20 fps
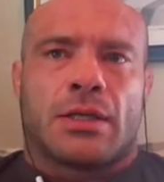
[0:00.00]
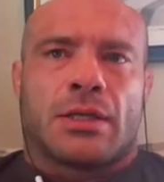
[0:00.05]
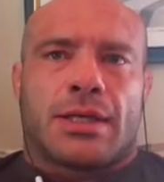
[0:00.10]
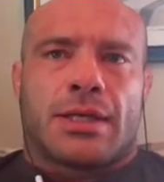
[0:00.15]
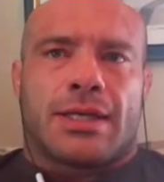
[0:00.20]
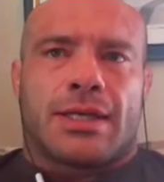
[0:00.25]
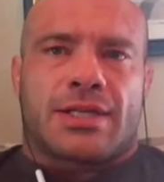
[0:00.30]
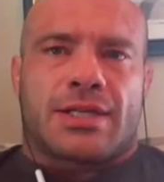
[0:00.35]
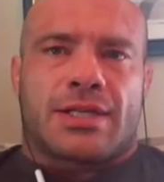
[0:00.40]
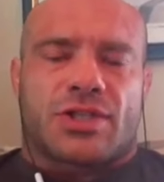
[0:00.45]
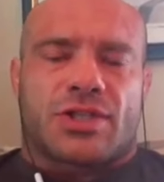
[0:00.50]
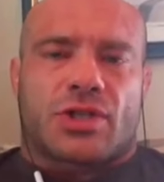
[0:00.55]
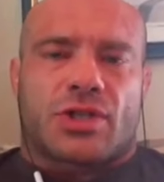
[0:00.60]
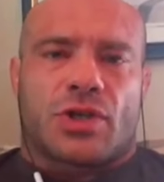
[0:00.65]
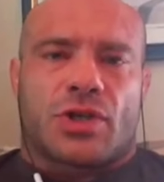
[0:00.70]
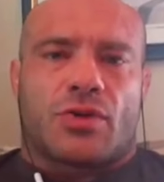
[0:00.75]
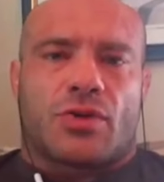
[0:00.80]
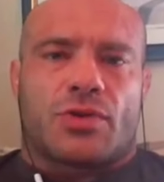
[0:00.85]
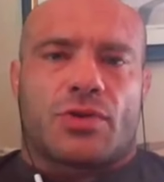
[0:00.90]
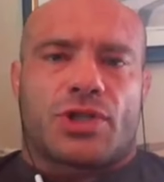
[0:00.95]
It is a
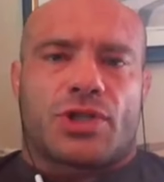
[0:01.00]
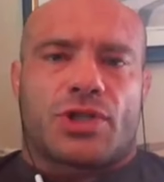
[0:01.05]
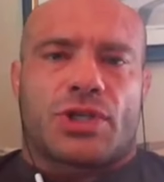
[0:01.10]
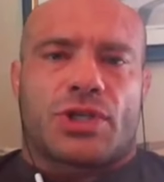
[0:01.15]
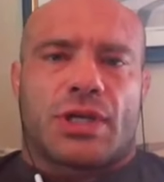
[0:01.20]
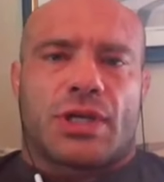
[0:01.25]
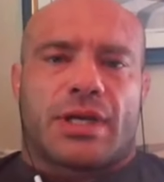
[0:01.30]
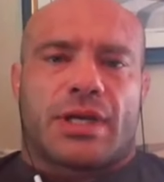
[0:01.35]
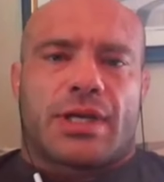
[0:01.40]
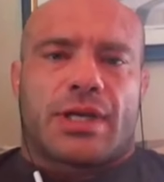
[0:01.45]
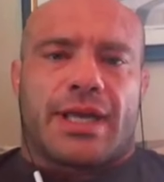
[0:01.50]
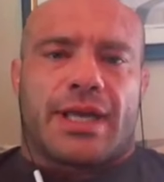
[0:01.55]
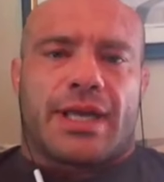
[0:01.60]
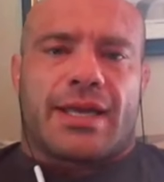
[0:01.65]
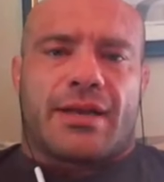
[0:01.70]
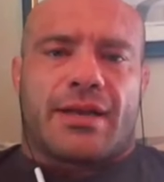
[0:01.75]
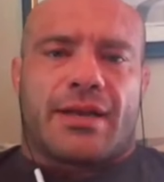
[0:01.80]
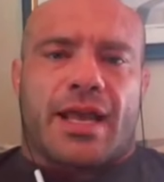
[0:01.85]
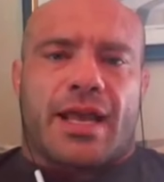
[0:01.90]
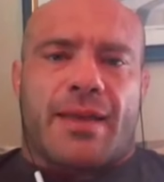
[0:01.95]
coach
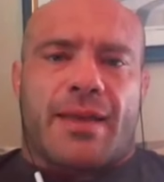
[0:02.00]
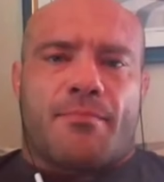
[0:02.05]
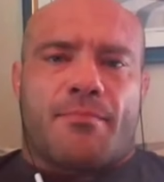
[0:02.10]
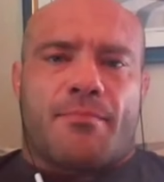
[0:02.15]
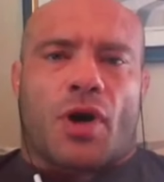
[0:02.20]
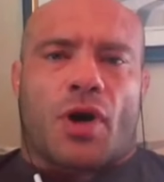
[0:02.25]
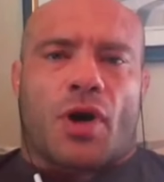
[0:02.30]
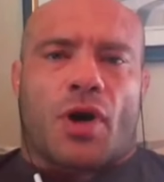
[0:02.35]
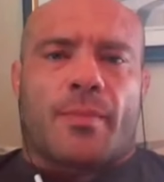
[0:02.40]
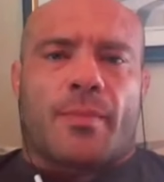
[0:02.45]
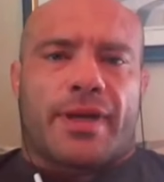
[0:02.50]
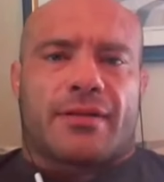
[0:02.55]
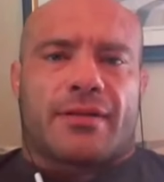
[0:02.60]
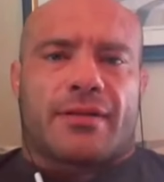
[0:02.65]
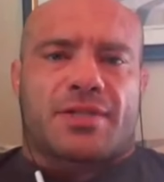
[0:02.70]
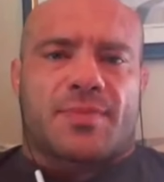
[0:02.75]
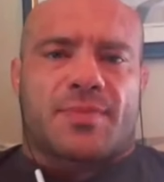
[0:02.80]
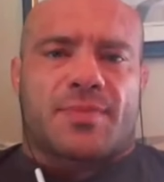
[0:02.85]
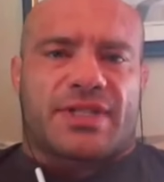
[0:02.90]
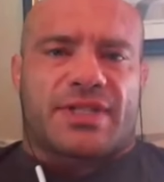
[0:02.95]
in a barbell
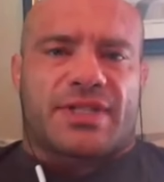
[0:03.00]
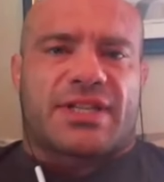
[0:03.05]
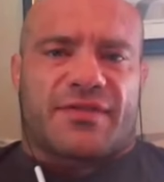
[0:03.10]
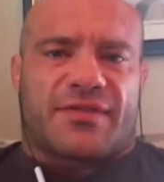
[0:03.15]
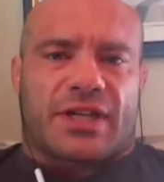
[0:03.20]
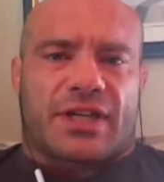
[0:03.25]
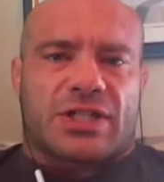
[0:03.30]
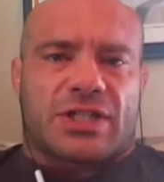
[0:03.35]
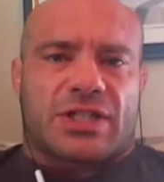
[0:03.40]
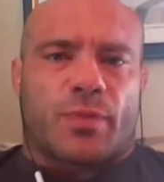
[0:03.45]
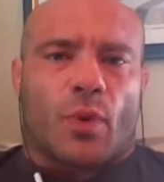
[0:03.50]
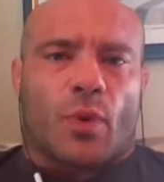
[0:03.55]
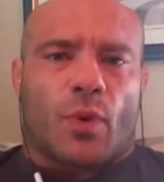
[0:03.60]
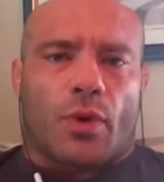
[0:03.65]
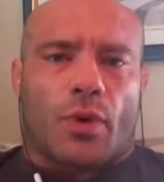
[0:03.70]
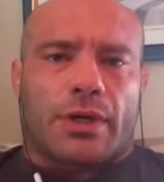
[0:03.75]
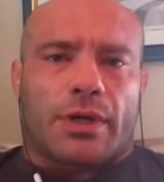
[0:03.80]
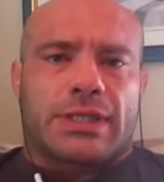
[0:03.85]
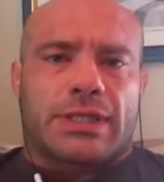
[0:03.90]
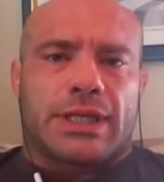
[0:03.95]
specific
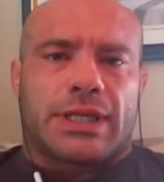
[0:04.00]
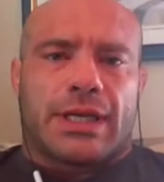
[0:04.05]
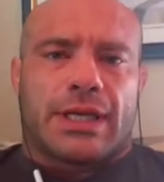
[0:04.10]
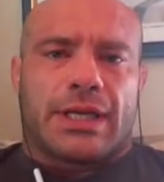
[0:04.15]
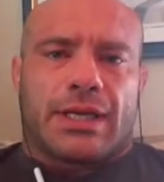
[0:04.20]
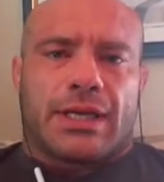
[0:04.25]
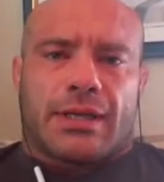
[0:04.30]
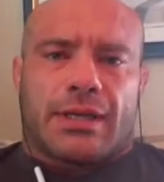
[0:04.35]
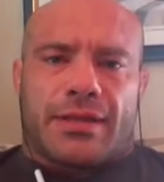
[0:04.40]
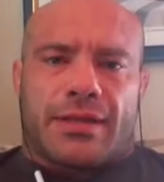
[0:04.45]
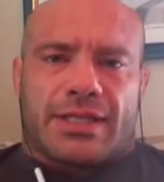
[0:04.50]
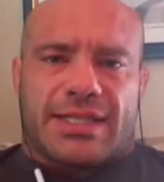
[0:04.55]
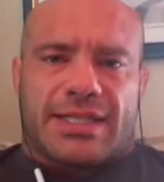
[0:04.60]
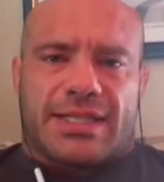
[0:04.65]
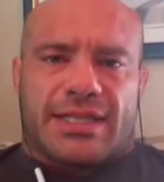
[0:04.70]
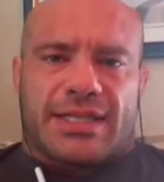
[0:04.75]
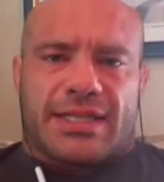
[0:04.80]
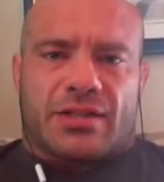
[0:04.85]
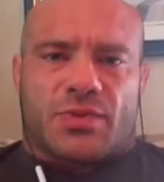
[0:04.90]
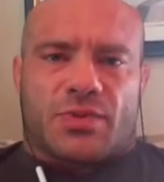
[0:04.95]
sport that
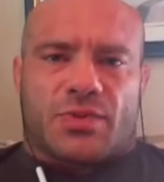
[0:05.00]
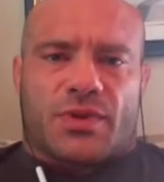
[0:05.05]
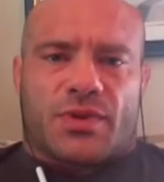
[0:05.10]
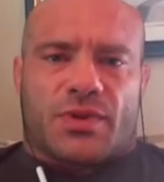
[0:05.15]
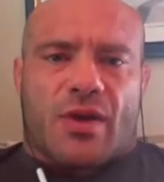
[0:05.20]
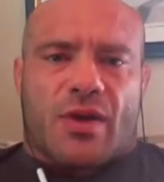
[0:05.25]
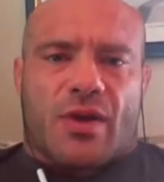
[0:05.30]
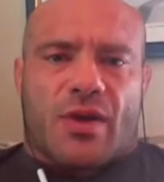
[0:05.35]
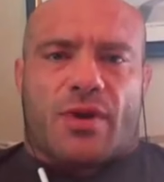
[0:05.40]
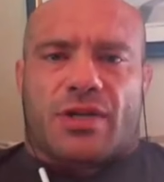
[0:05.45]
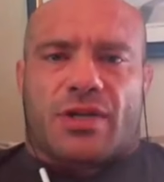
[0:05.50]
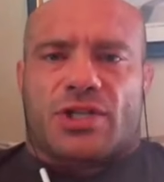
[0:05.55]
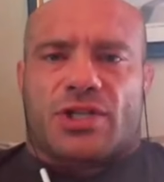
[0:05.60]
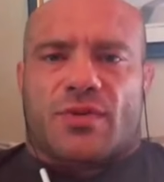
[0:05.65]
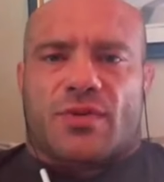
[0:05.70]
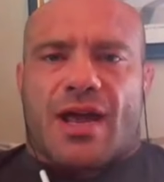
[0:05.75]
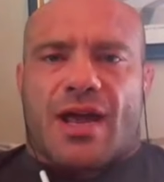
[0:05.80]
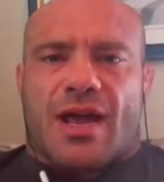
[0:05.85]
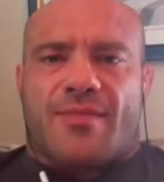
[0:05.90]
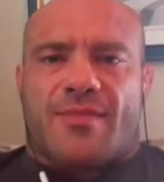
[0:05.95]
deals with what I would
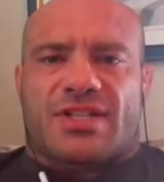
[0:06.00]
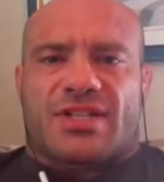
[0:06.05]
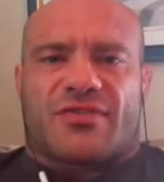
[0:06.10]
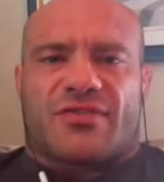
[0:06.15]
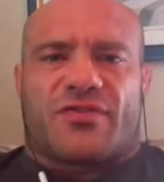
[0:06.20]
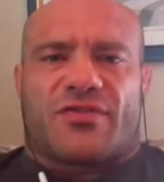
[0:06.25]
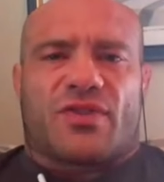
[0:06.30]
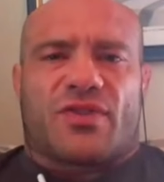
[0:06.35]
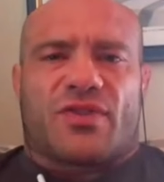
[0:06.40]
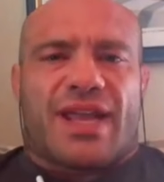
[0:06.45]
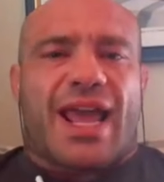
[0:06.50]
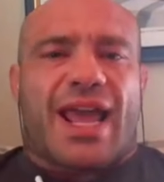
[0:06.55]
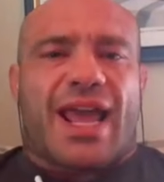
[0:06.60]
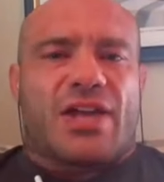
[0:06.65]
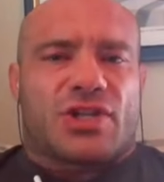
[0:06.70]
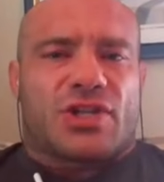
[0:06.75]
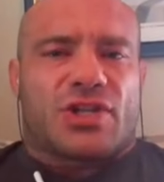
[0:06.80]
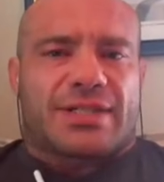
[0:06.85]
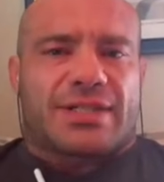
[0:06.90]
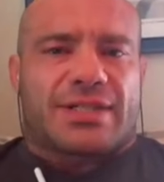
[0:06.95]
describe as free
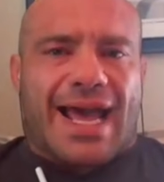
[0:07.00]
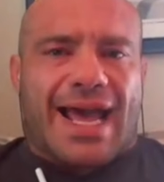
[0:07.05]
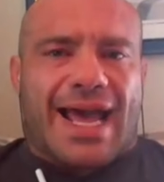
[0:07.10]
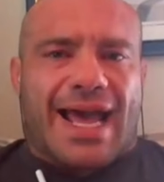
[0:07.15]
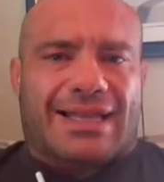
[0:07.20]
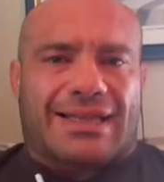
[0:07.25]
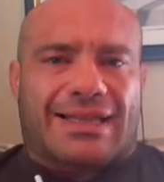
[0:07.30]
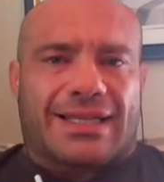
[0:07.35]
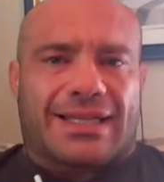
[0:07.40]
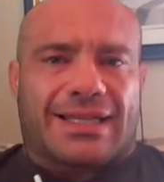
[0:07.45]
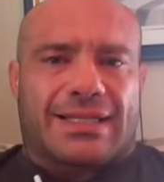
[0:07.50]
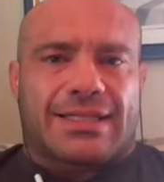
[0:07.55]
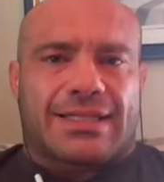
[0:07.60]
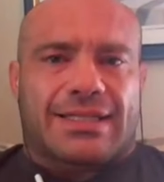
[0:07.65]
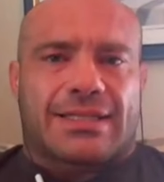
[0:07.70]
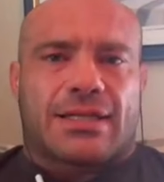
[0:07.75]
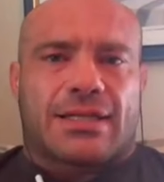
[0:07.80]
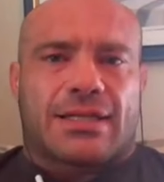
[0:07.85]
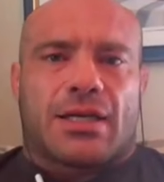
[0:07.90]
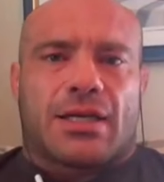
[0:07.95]
agent
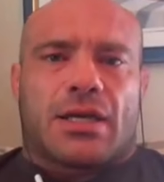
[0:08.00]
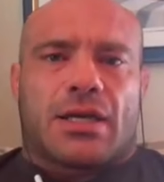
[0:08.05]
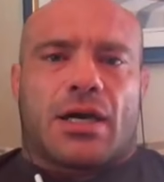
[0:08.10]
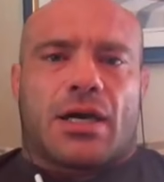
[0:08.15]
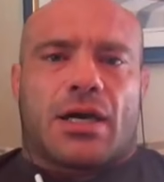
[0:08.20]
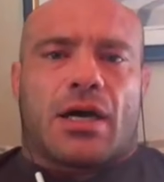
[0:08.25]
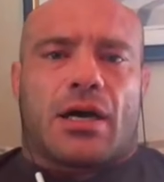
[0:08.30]
athletes, mm-hmm.